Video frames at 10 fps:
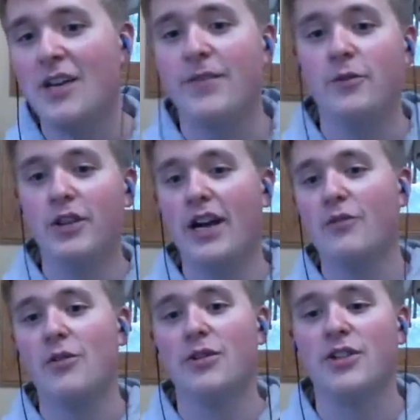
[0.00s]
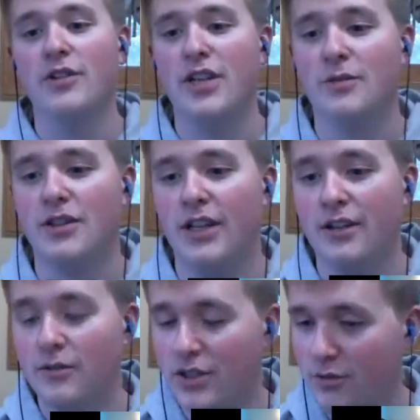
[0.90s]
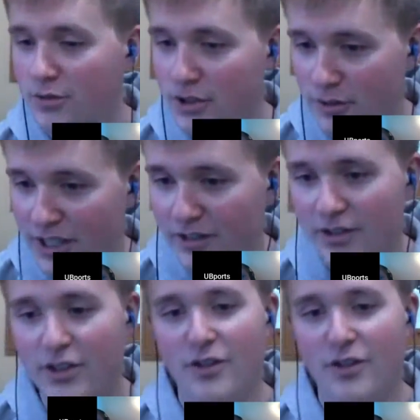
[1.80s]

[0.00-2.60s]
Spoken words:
If you like what we're doing and would like to donate,